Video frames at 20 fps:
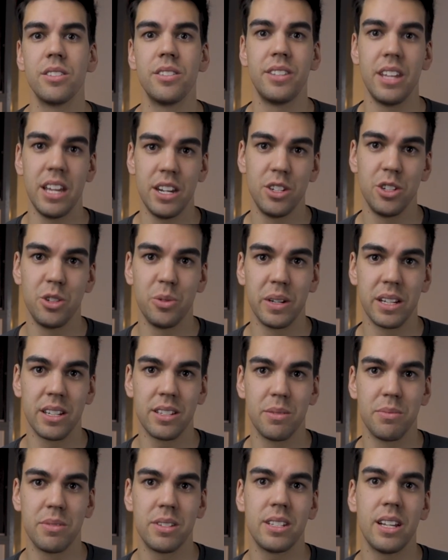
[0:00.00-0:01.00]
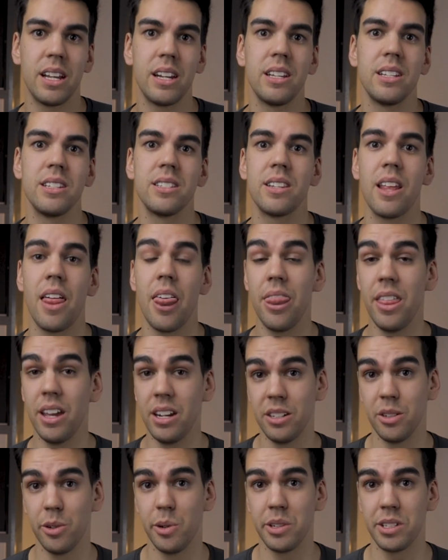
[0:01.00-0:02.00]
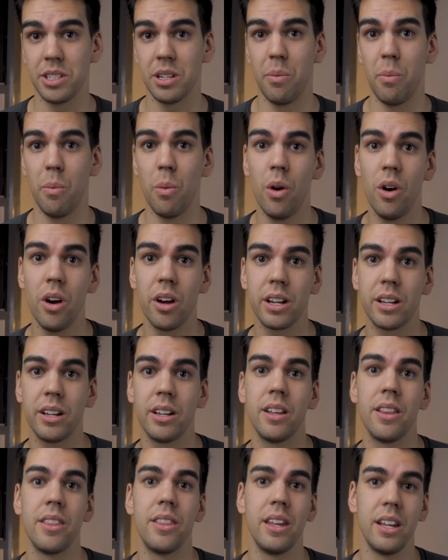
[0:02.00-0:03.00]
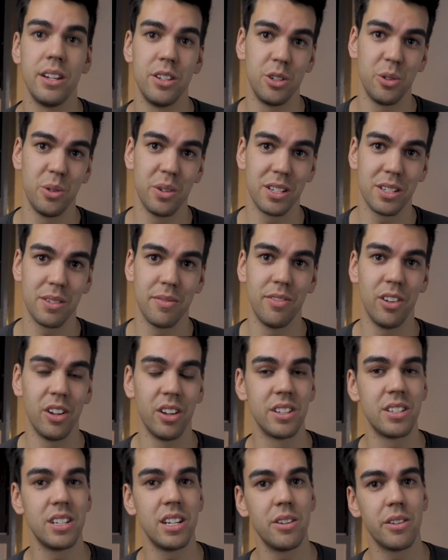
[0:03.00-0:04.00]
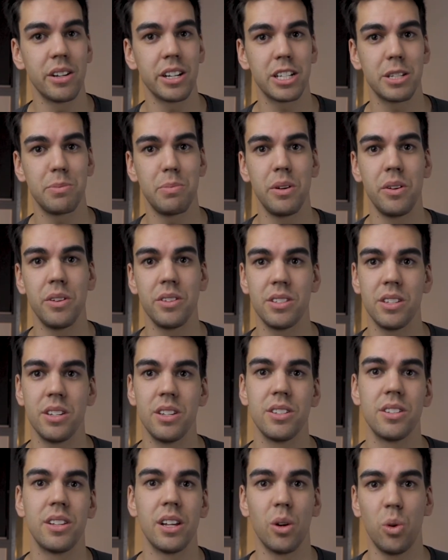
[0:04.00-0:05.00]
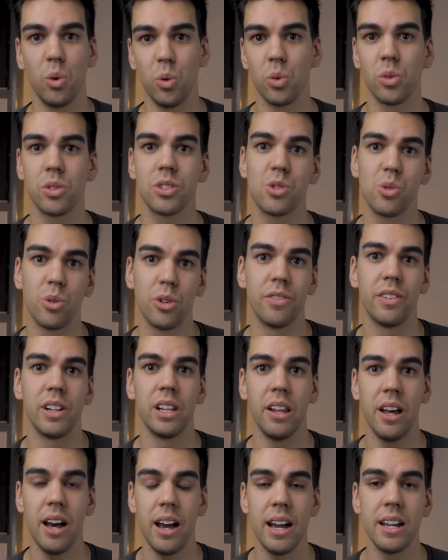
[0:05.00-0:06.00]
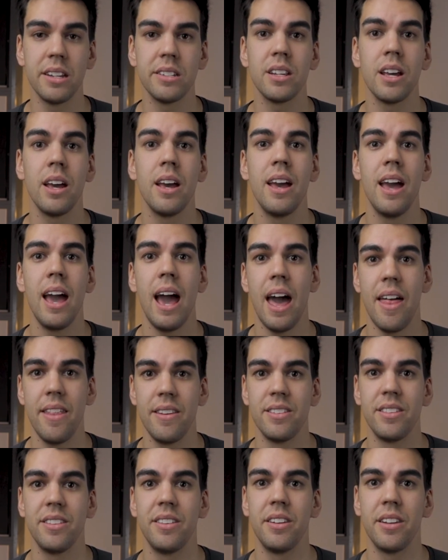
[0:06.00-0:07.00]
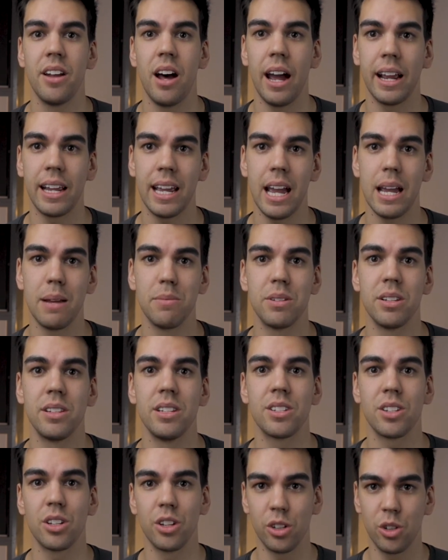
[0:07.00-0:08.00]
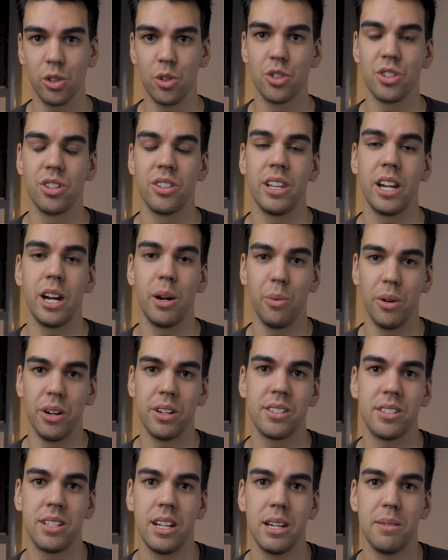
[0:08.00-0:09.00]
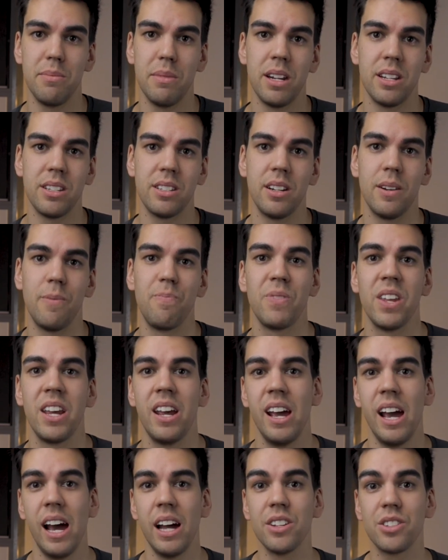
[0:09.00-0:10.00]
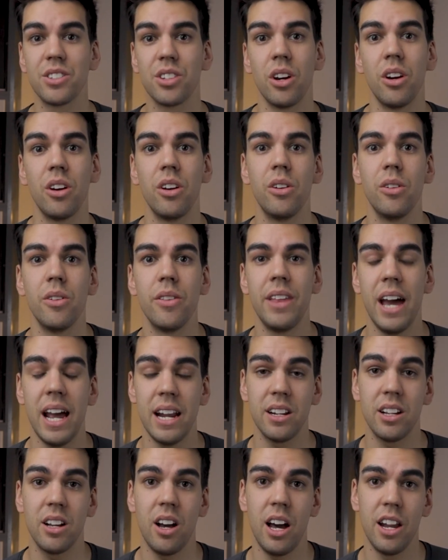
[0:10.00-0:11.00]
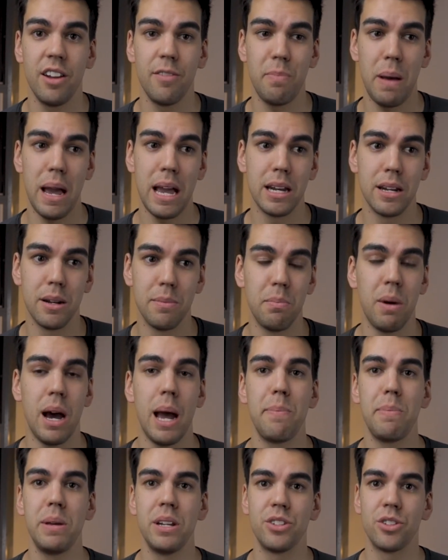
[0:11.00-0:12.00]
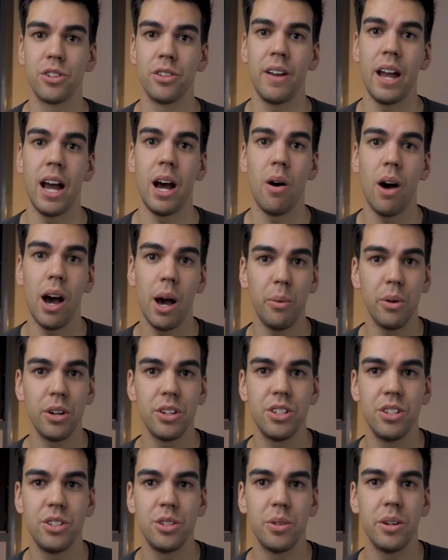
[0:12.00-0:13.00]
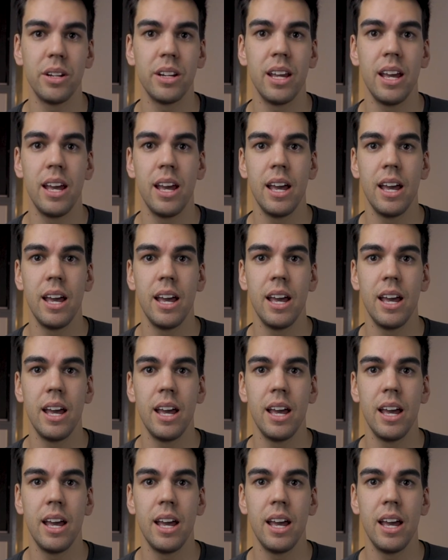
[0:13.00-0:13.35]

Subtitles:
then doing some studies, then doing some work, then doing some volunteering experiences that all sort of aligned, and I came to this conclusion that I want to study medicine. And so that kind of painted my picture of how I wanted to do it.